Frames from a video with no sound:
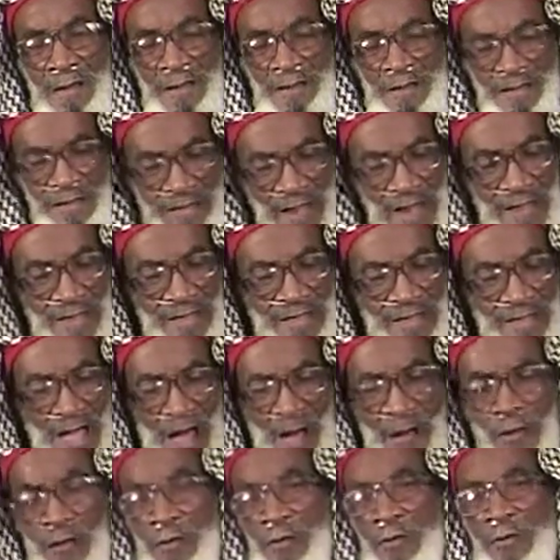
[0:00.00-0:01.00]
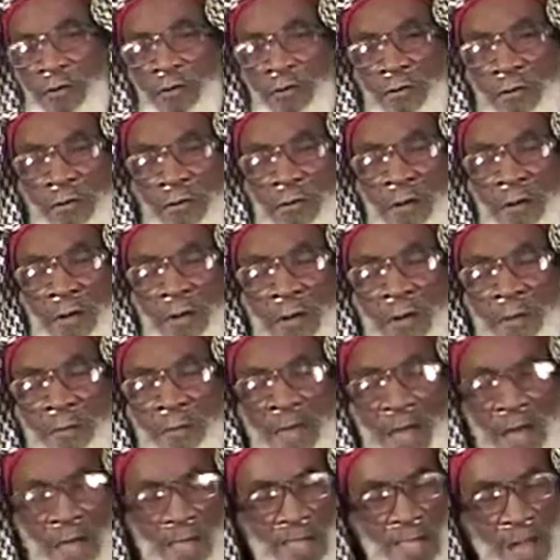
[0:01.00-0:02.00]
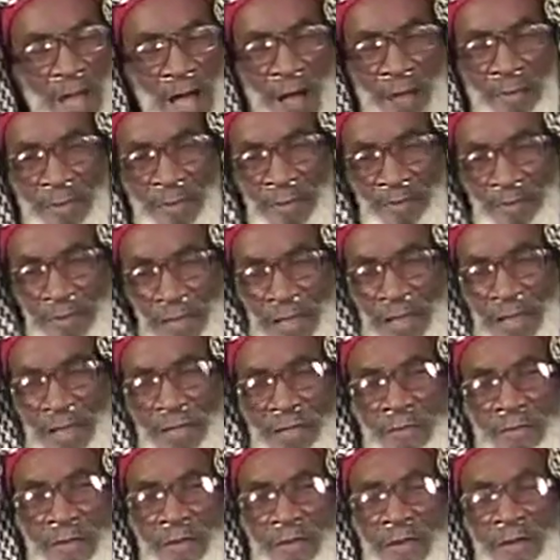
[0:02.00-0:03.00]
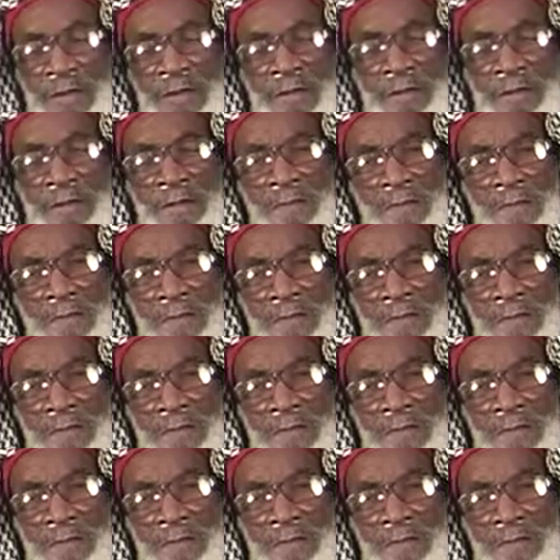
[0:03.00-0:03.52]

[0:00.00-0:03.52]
Sheikh Dawood, may Allah be pleased with him,